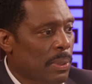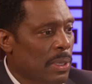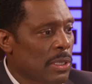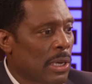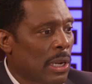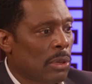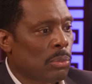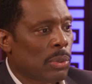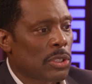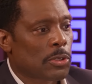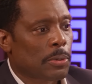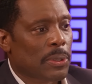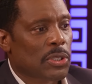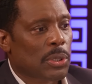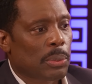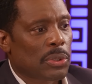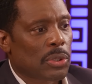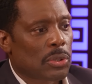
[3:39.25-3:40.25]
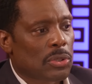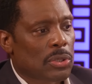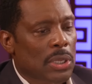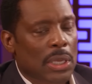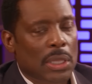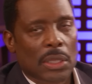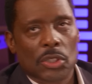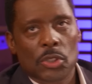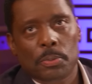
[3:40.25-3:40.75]
you know, especially when you
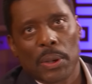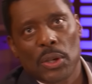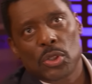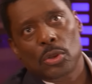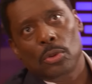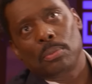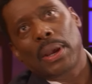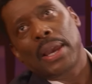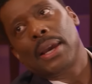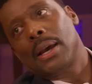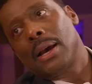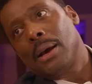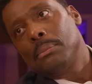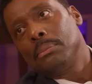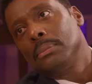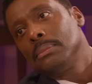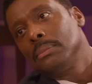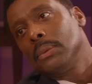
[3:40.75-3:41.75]
see the special makeup.